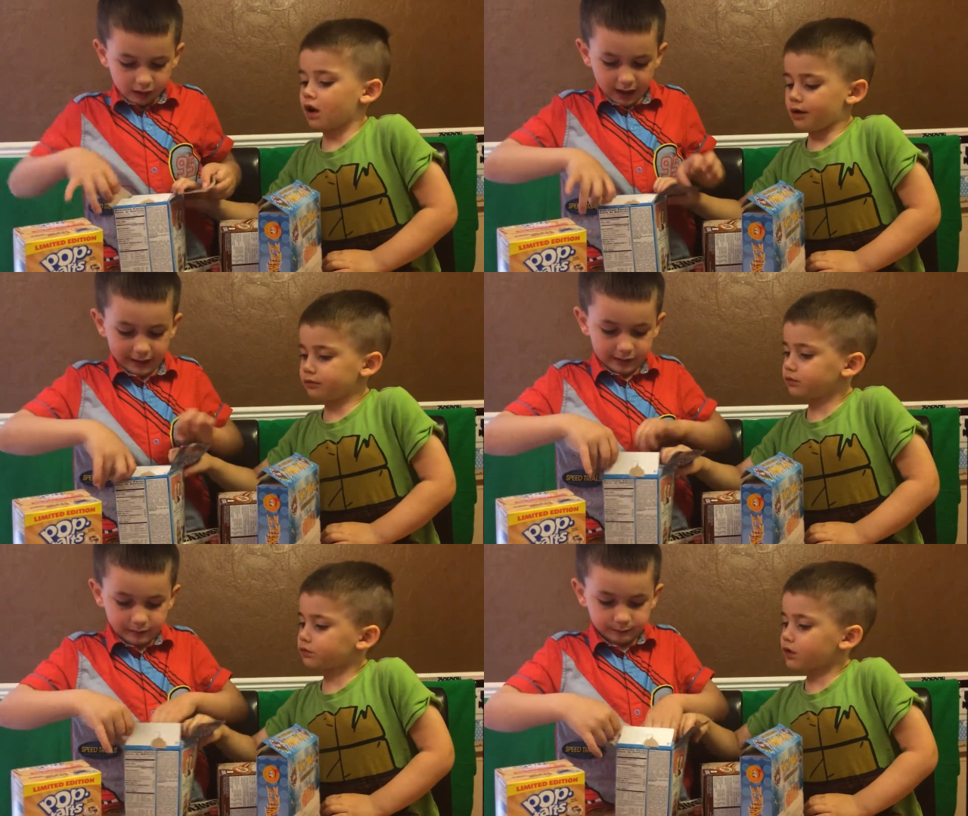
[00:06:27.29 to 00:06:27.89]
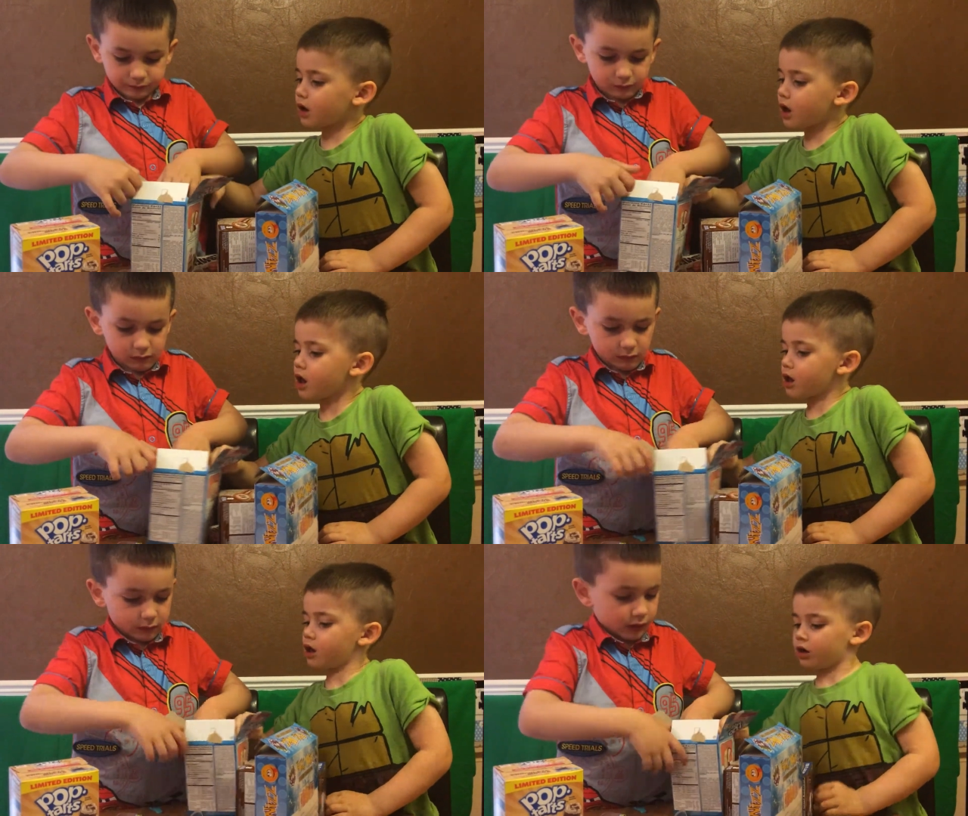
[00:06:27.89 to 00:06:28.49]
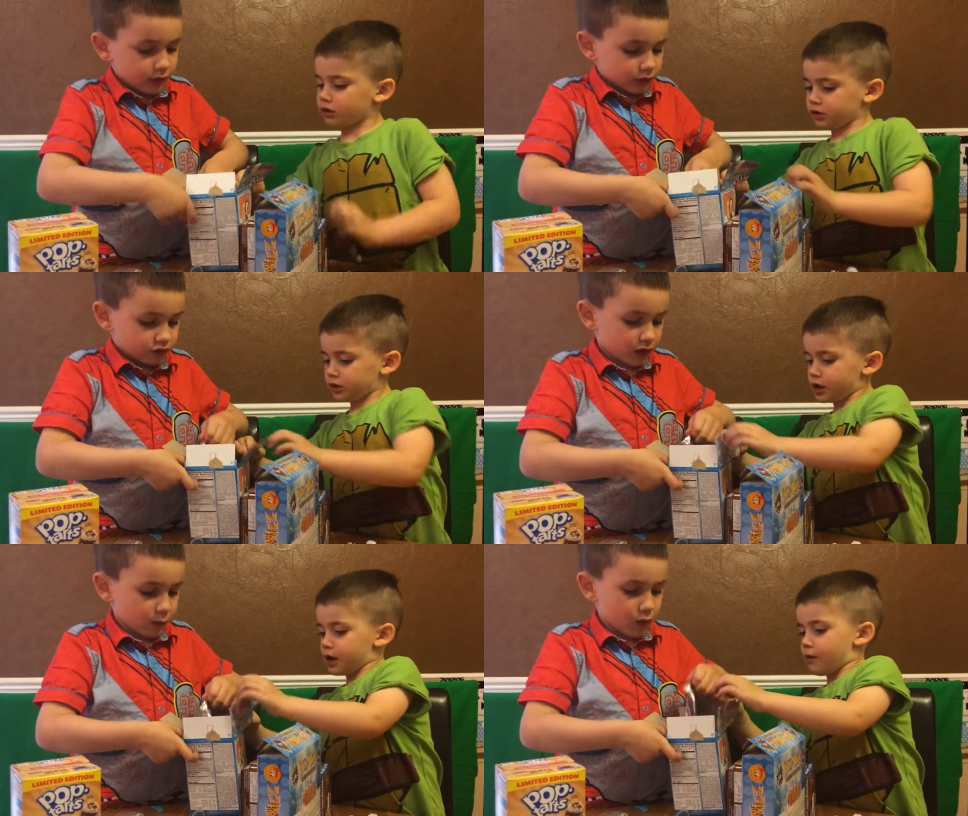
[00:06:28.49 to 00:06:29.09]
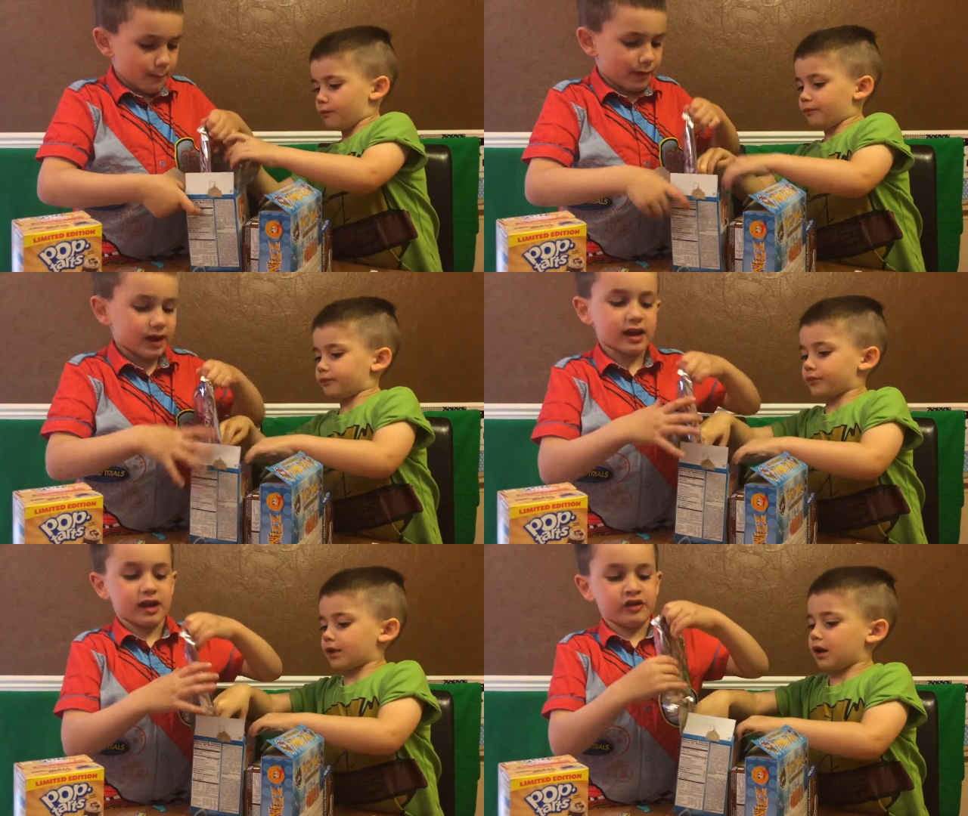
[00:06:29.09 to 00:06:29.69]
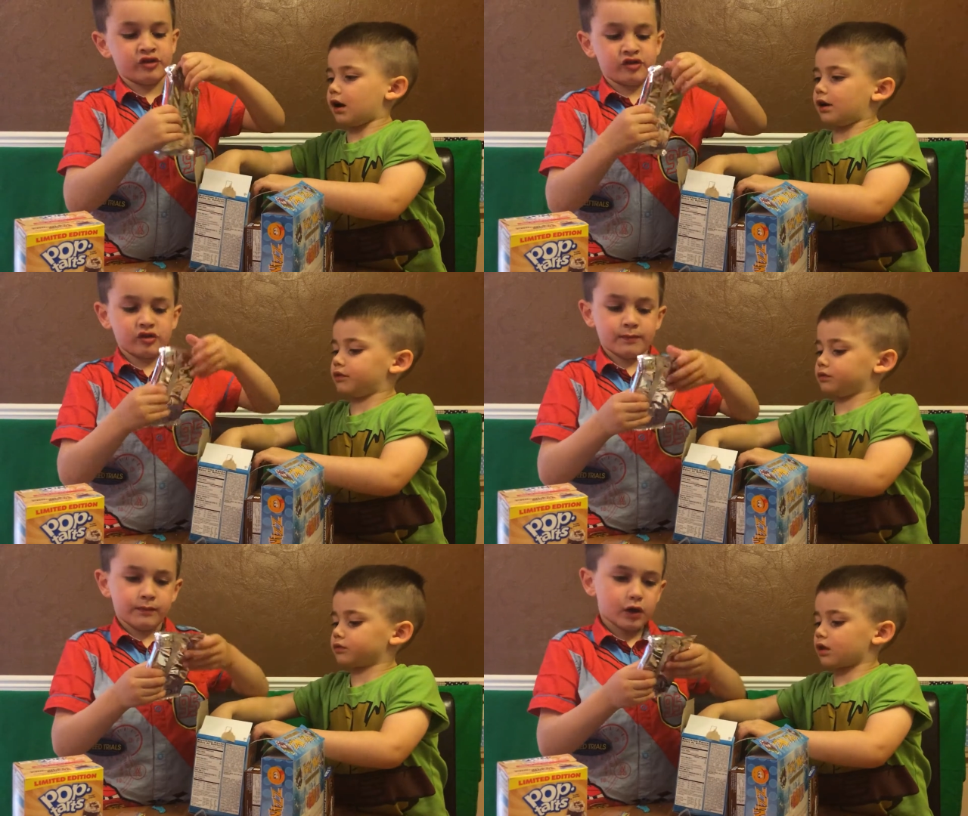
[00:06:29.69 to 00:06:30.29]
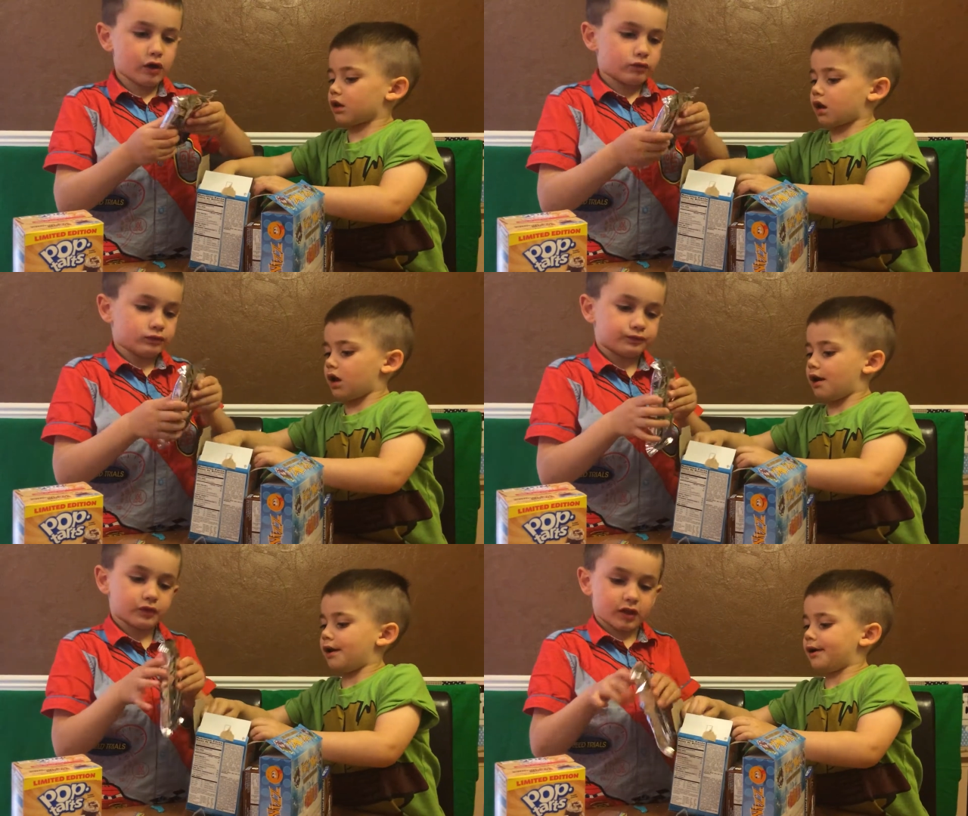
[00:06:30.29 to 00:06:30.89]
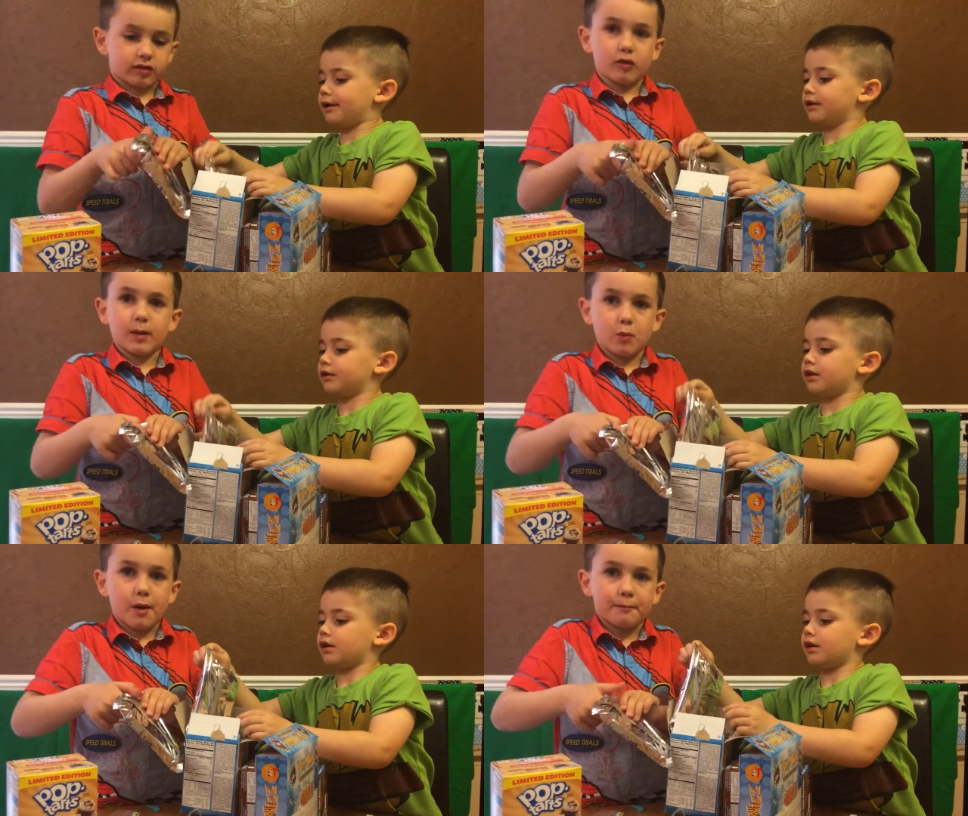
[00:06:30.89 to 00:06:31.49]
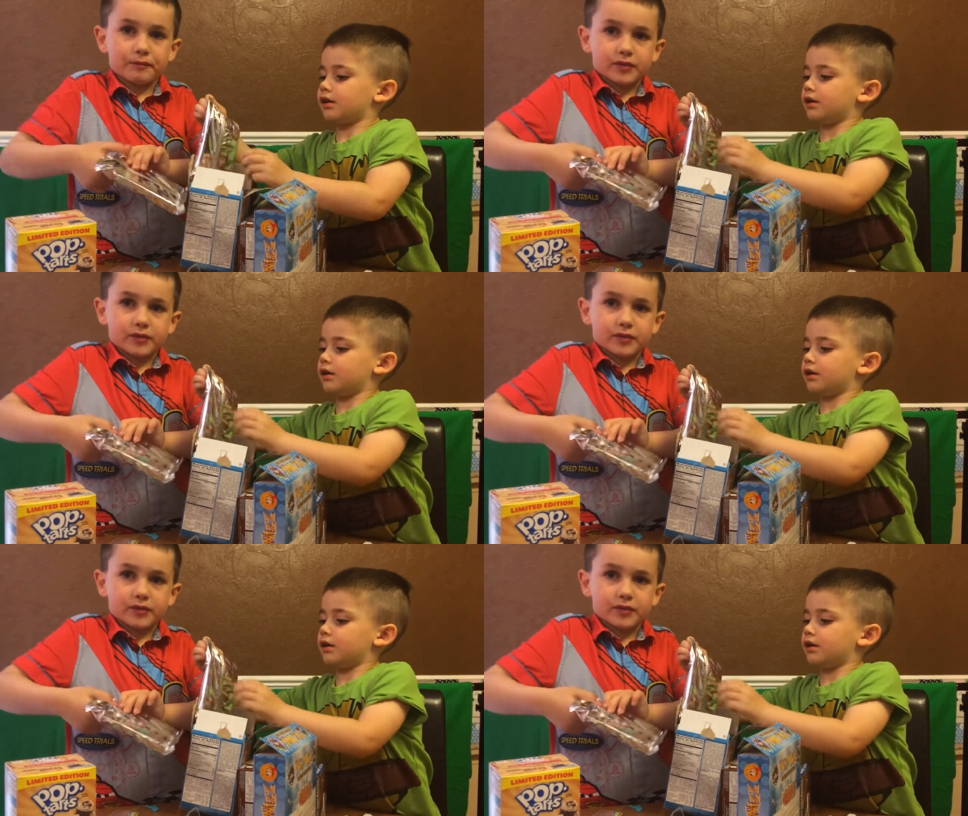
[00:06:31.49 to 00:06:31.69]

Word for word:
Speaker 1: Okay. So one pack each. Oh, there's 2 in one.